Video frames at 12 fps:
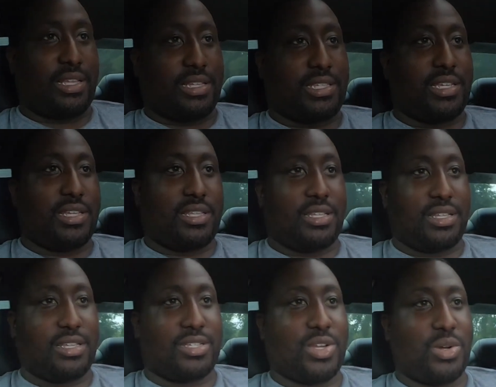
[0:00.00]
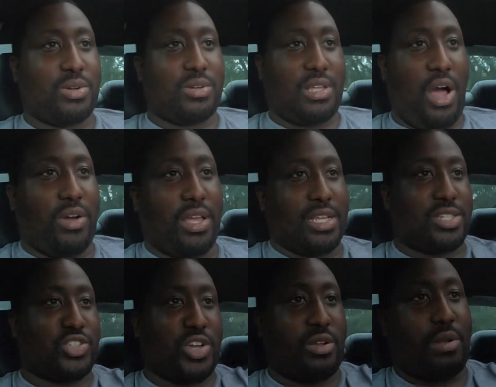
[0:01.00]
this in. So, oh yeah, this
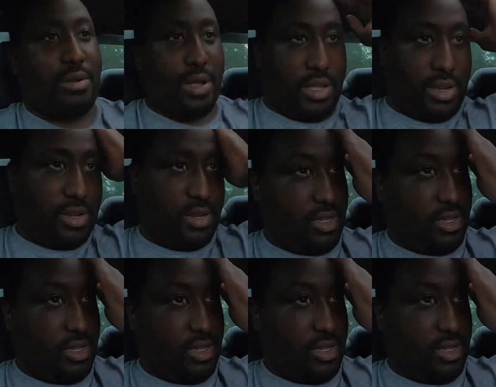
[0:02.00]
is straight away right here.